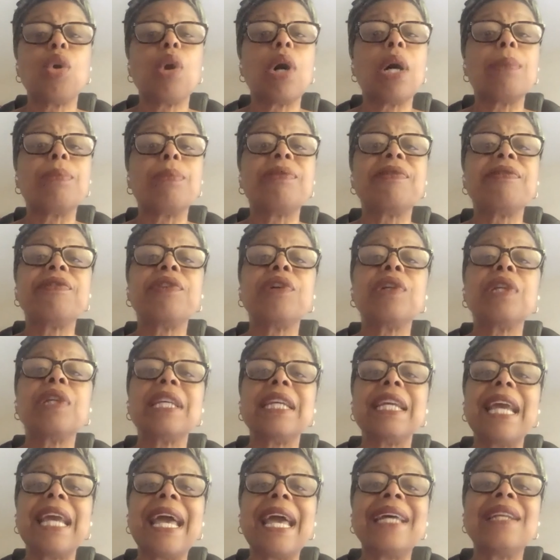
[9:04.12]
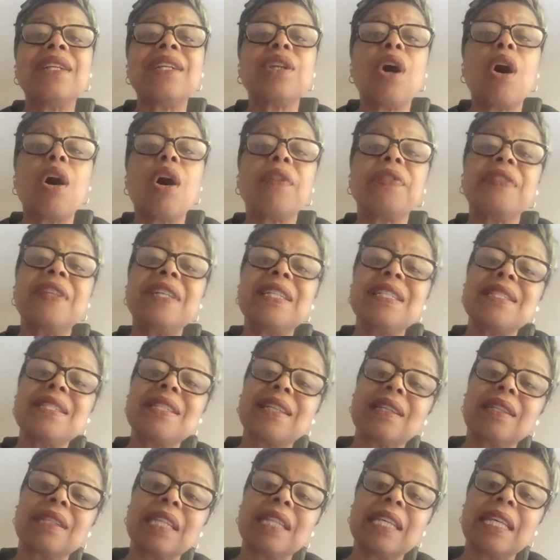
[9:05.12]
up fully and
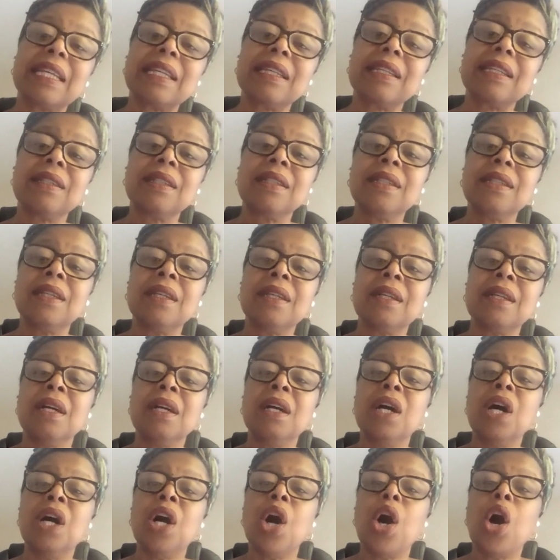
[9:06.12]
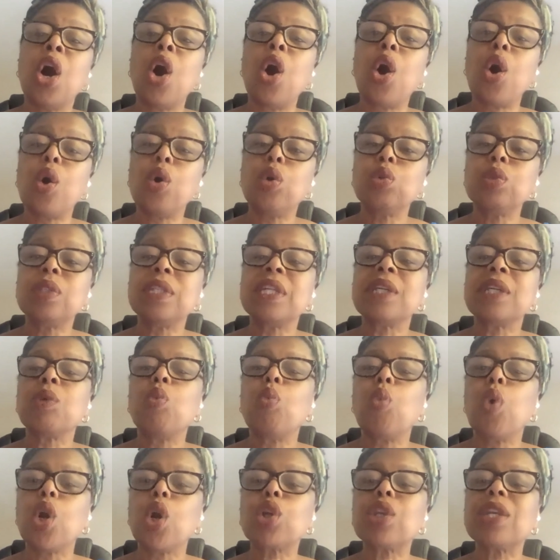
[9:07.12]
authentically, holding,
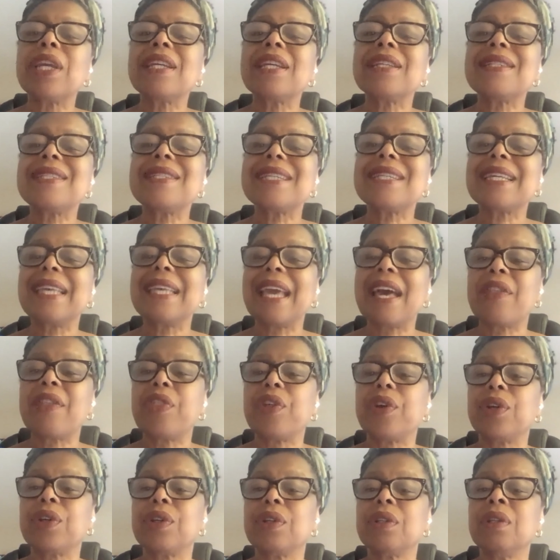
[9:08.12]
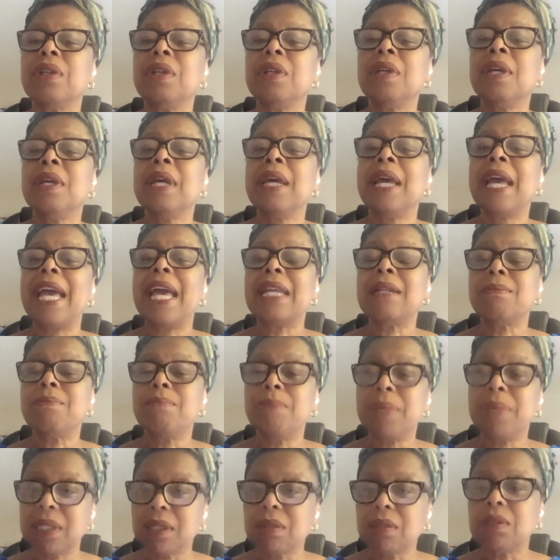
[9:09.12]
working together, and
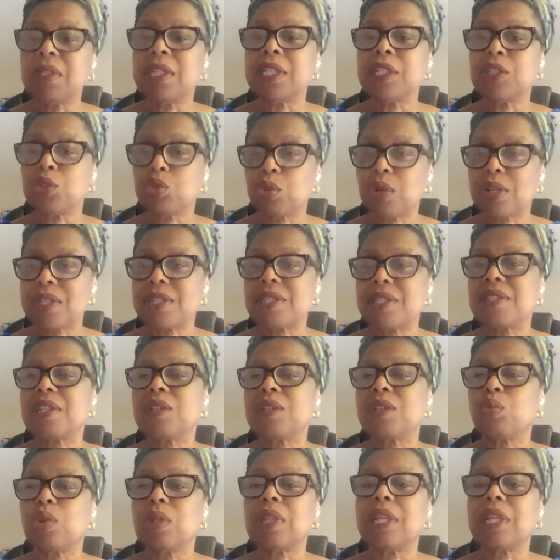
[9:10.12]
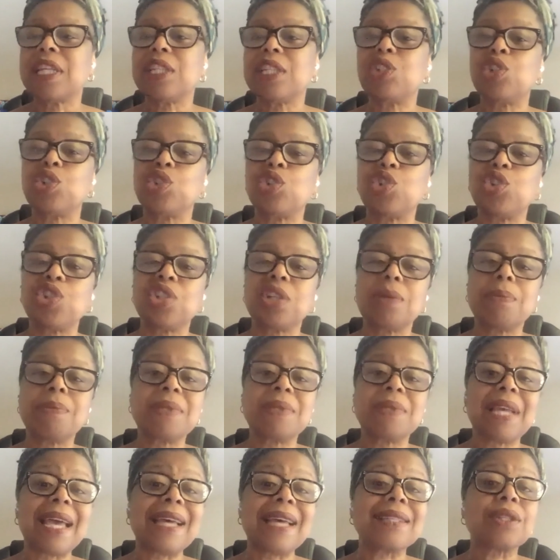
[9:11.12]
building trusting
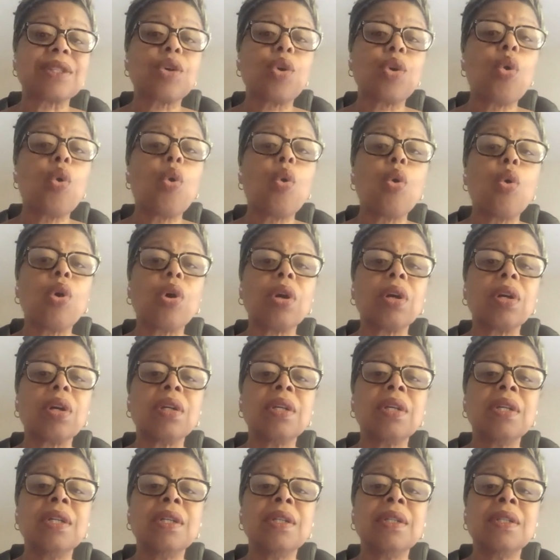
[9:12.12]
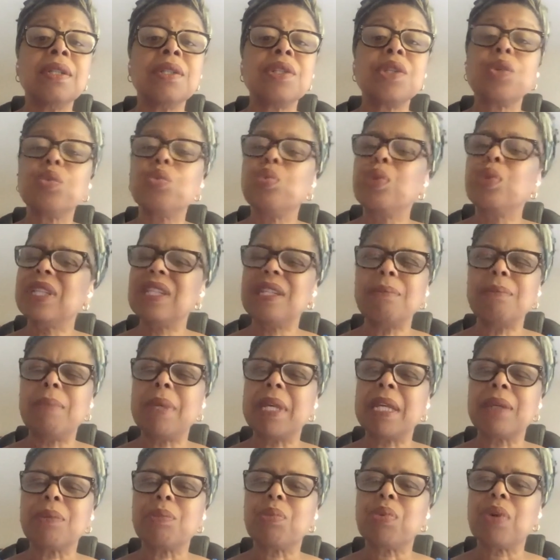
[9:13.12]
relationships as core to really
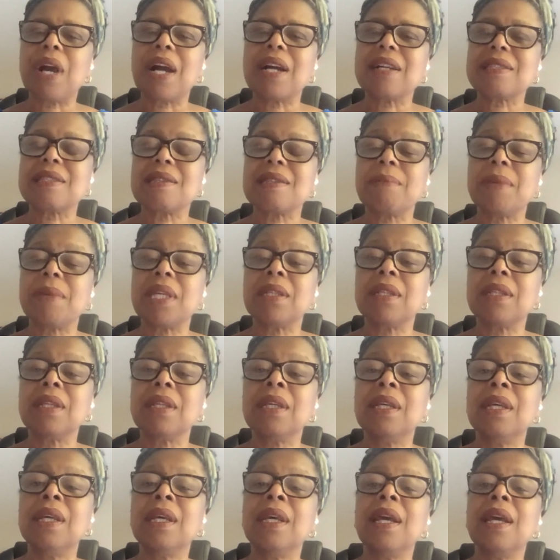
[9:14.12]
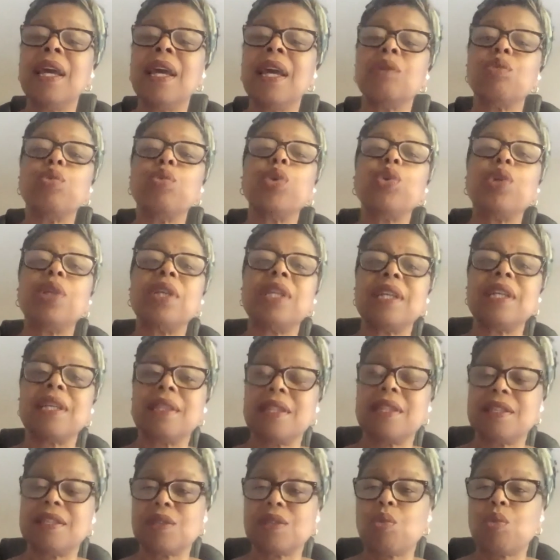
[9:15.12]
being proximate and rooting in
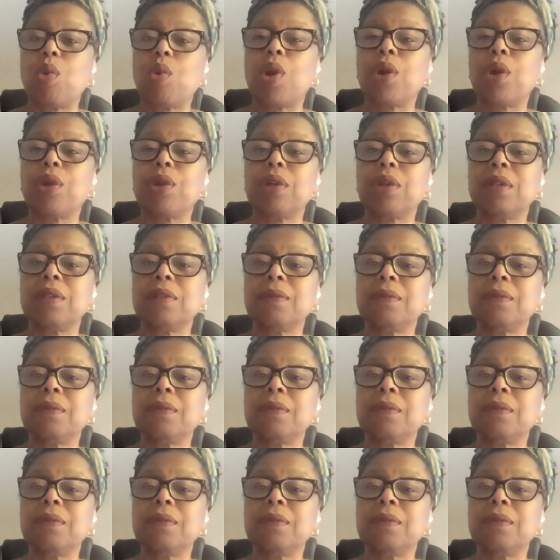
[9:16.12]
this work.